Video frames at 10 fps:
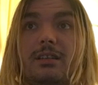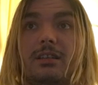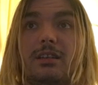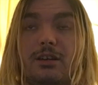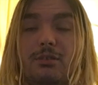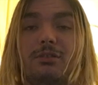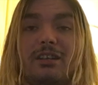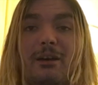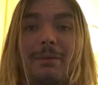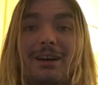the cool
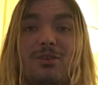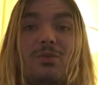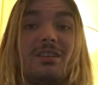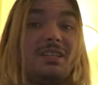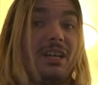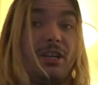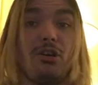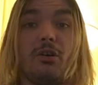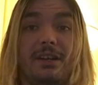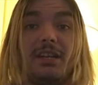thing about it was he had
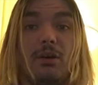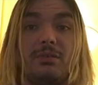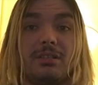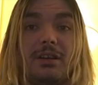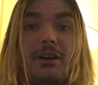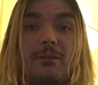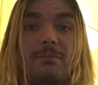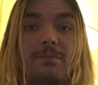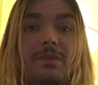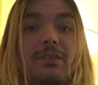no idea I was there.
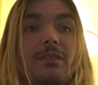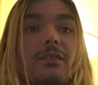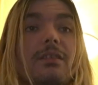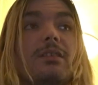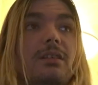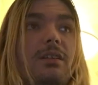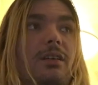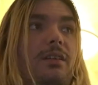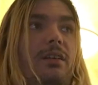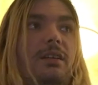
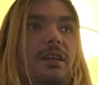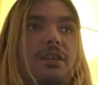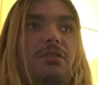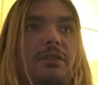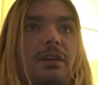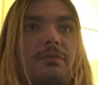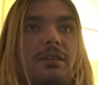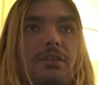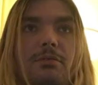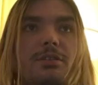He had no idea I was
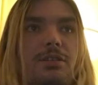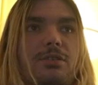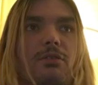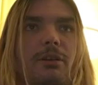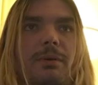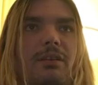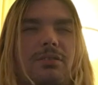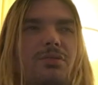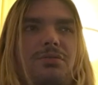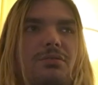there. He was just going about
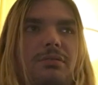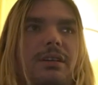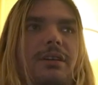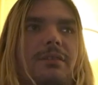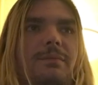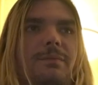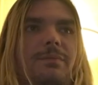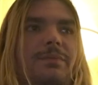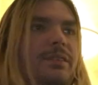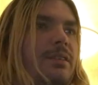his usual day.
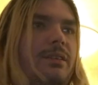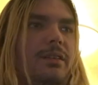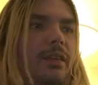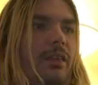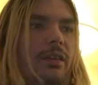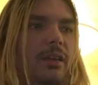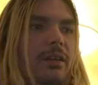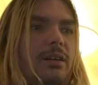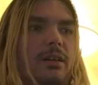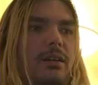
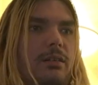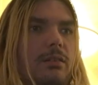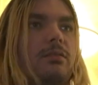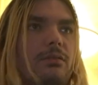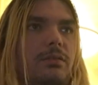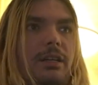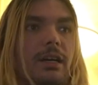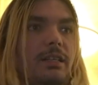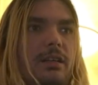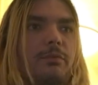Uh, he
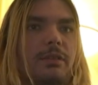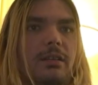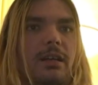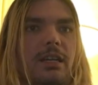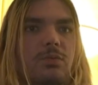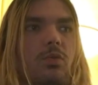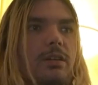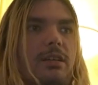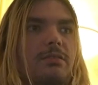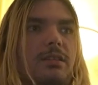got done with class,
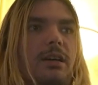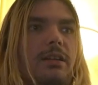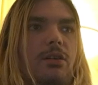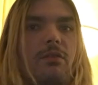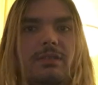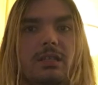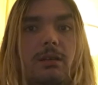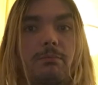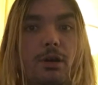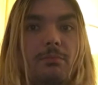walked outside, and all of a
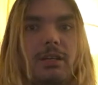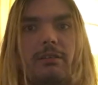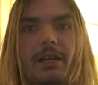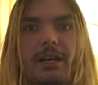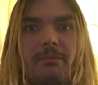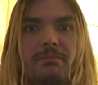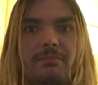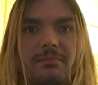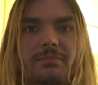sudden, boom, there I am